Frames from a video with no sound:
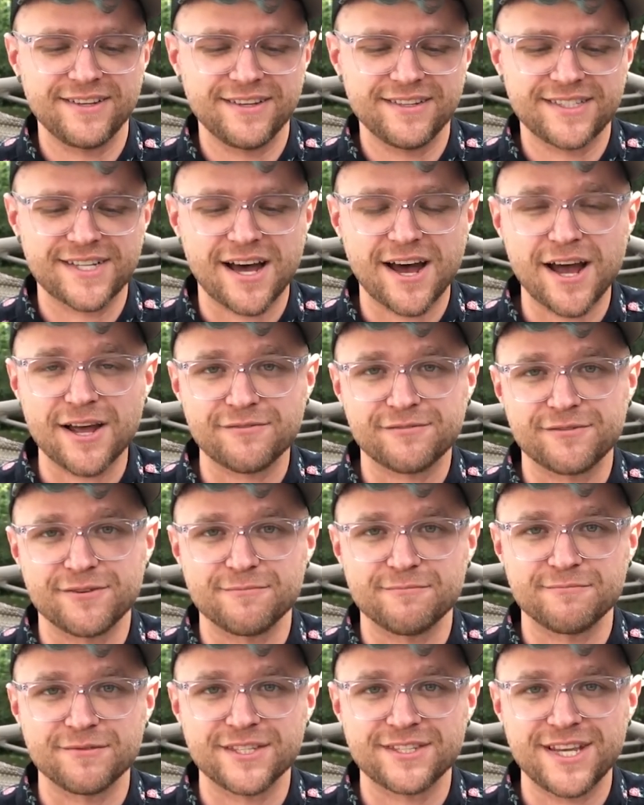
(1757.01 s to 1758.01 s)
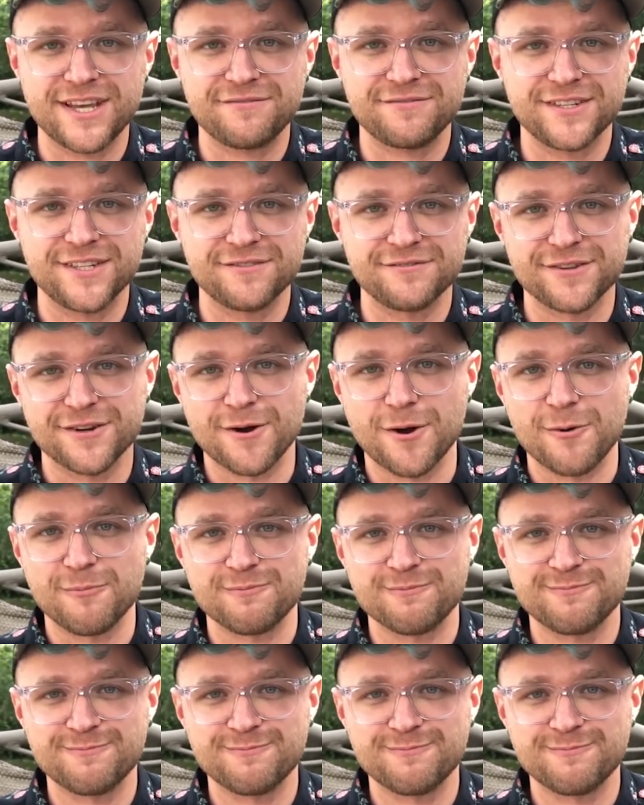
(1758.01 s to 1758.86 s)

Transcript: tie from the safety of your home.